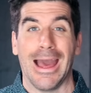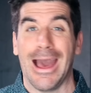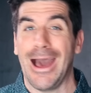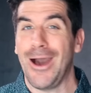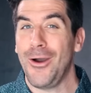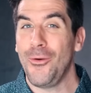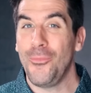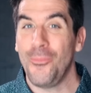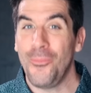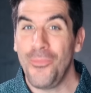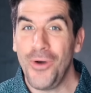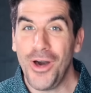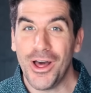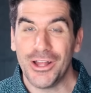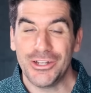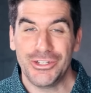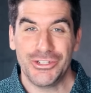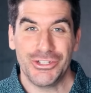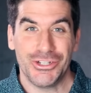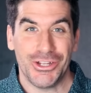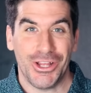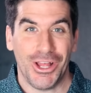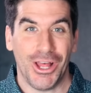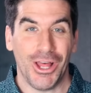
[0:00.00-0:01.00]
How
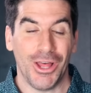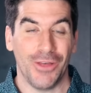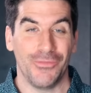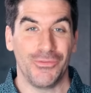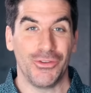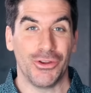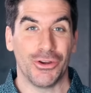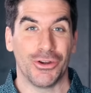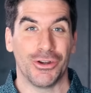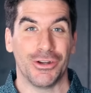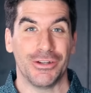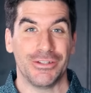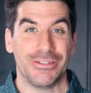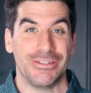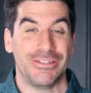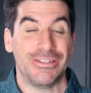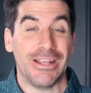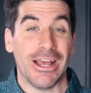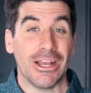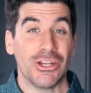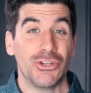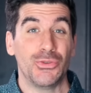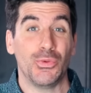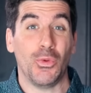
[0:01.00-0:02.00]
much of your
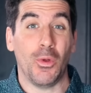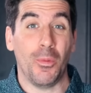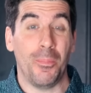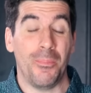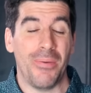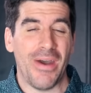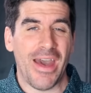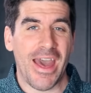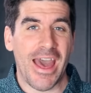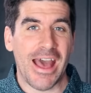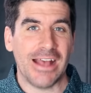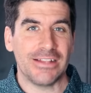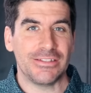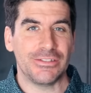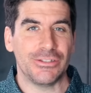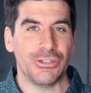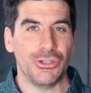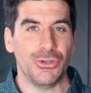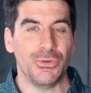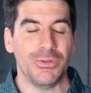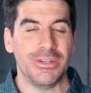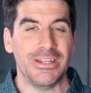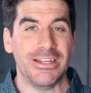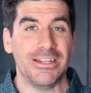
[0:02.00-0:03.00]
sexual past do
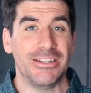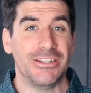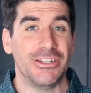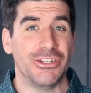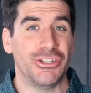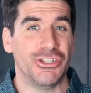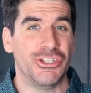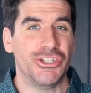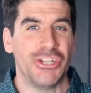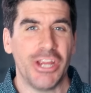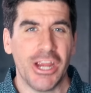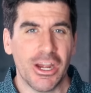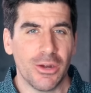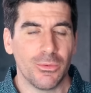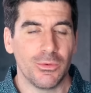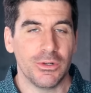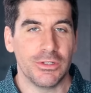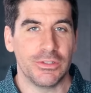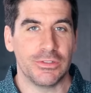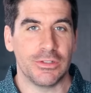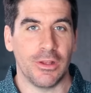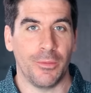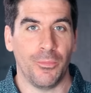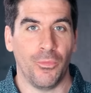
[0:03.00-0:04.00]
you need to share
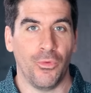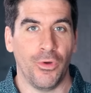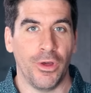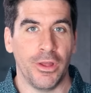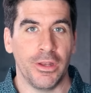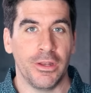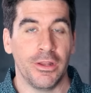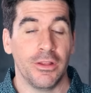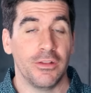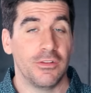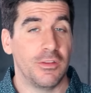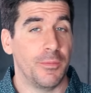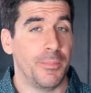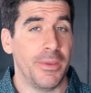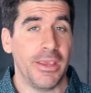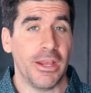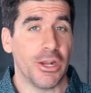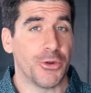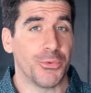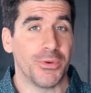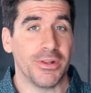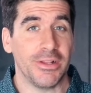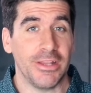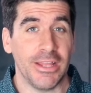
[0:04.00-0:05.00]
with someone to be
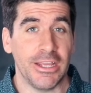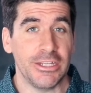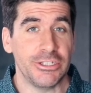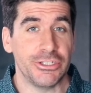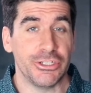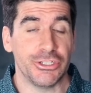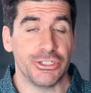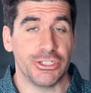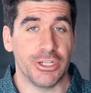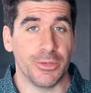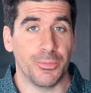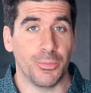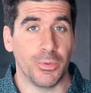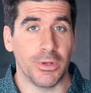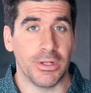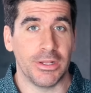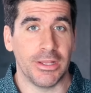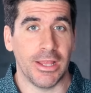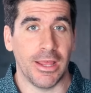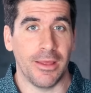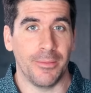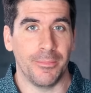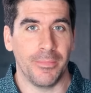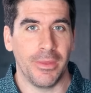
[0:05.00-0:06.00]
in a relationship with
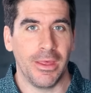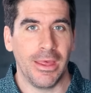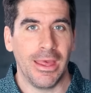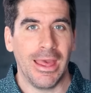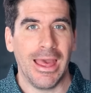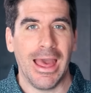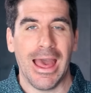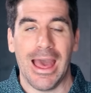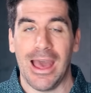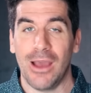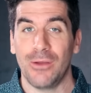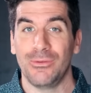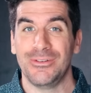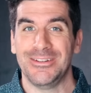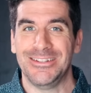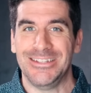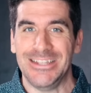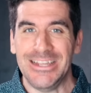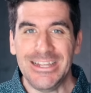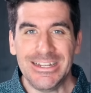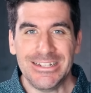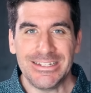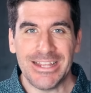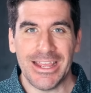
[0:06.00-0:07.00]
them? How
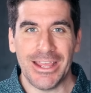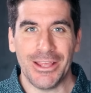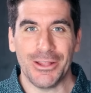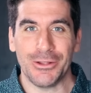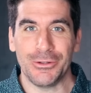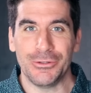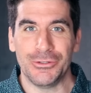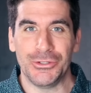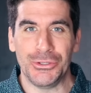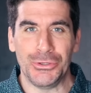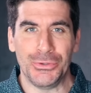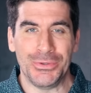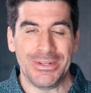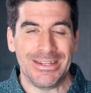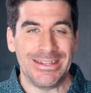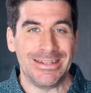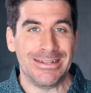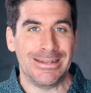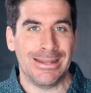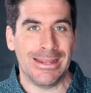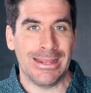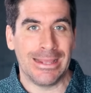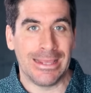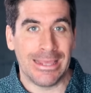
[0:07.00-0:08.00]
detailed do you
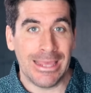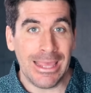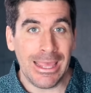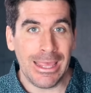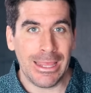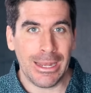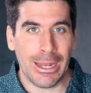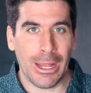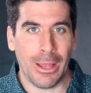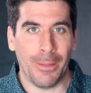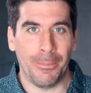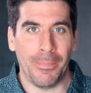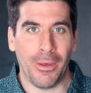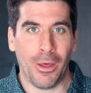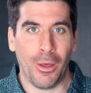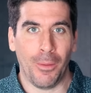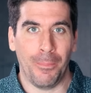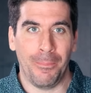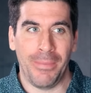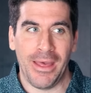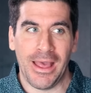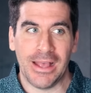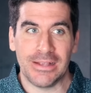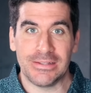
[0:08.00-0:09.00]
need to get
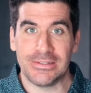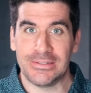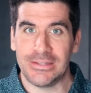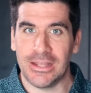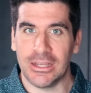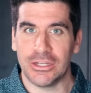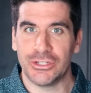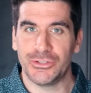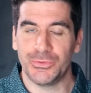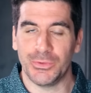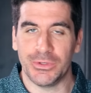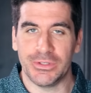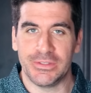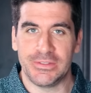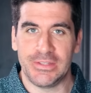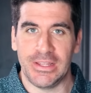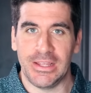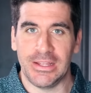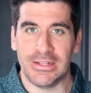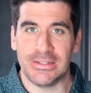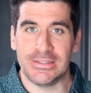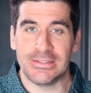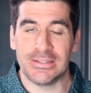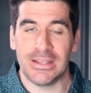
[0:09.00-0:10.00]
about past sexual
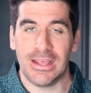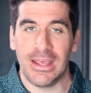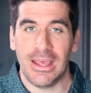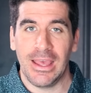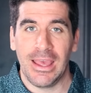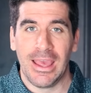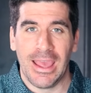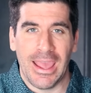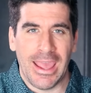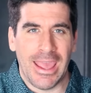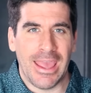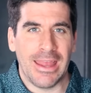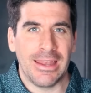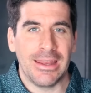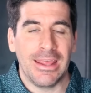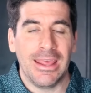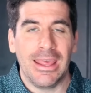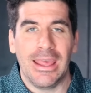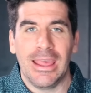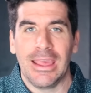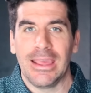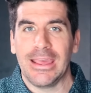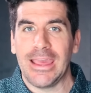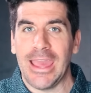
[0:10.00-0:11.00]
sins? And
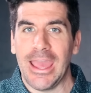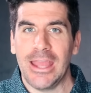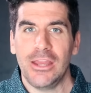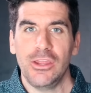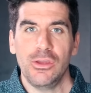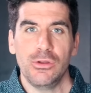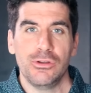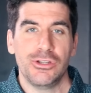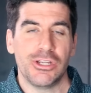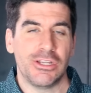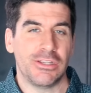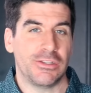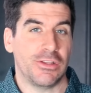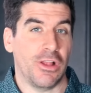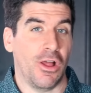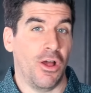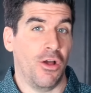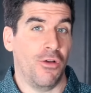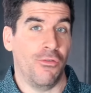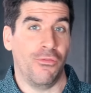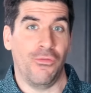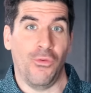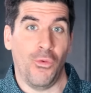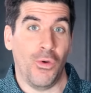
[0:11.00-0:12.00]
can you just
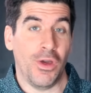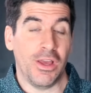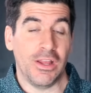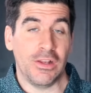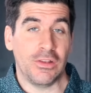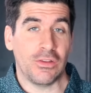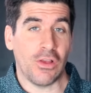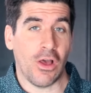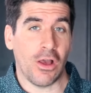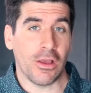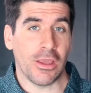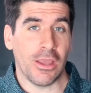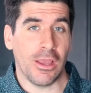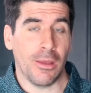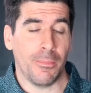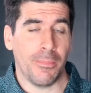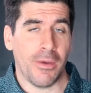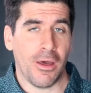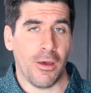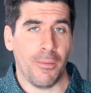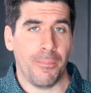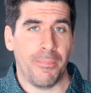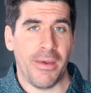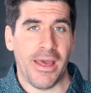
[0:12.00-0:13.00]
avoid talking
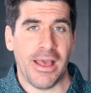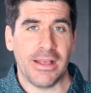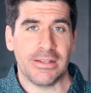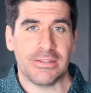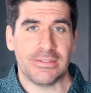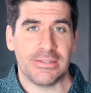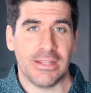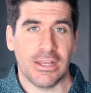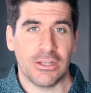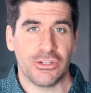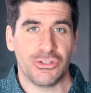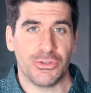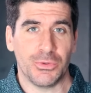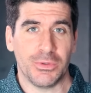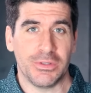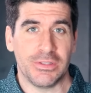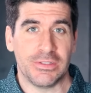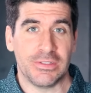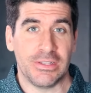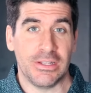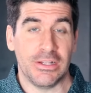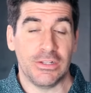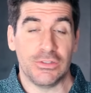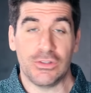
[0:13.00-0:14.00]
about past sexual
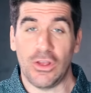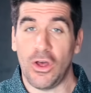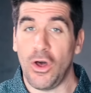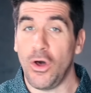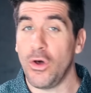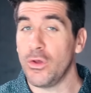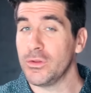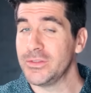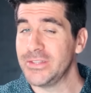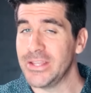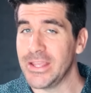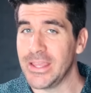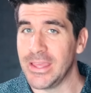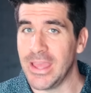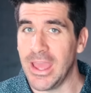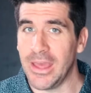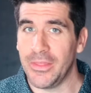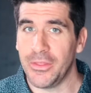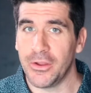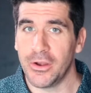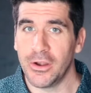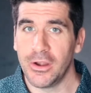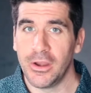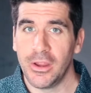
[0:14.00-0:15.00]
sins
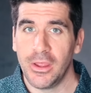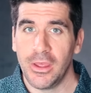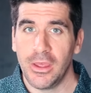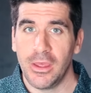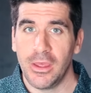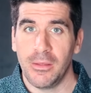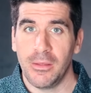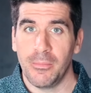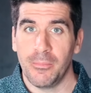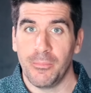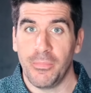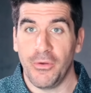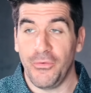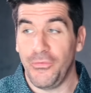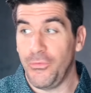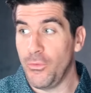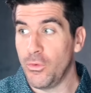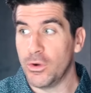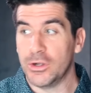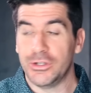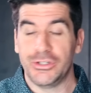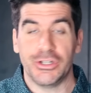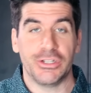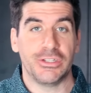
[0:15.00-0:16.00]
altogether
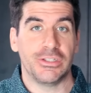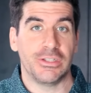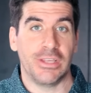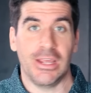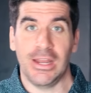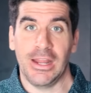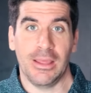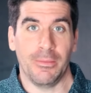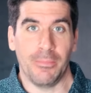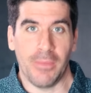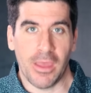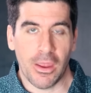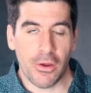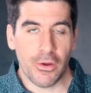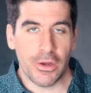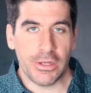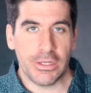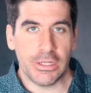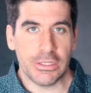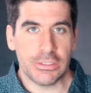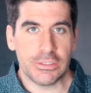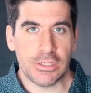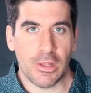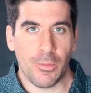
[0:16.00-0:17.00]
before just getting
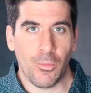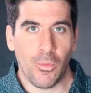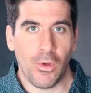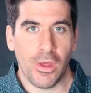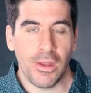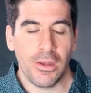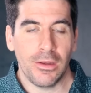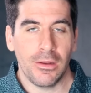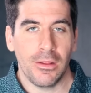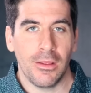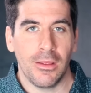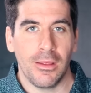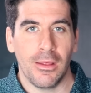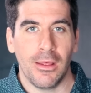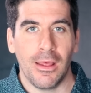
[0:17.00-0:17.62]
married to someone?